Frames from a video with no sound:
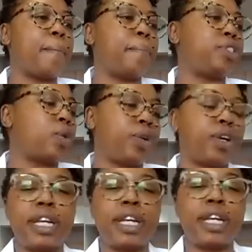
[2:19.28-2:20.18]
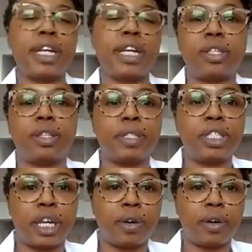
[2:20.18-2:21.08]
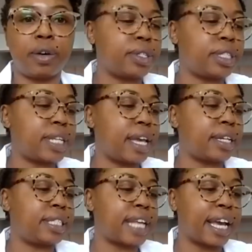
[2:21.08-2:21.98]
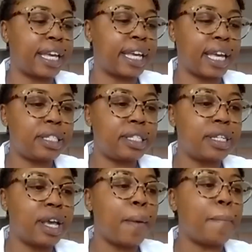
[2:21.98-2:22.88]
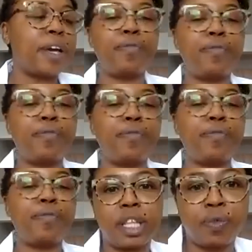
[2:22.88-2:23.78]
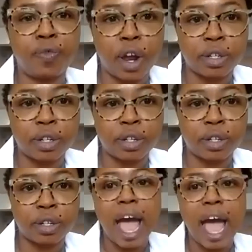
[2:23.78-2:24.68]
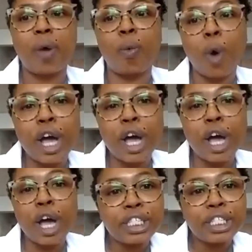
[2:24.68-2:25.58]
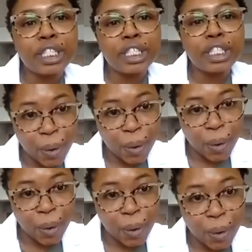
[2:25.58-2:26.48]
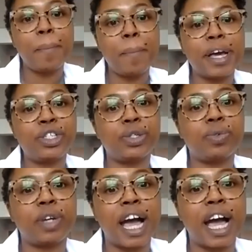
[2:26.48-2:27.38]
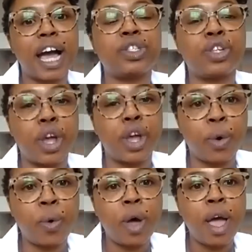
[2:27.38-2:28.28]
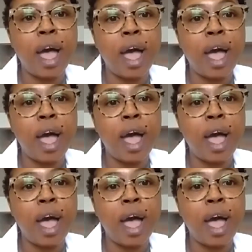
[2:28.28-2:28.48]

So we're gonna get into the materials in a second, but first things first, I want to know how much you guys know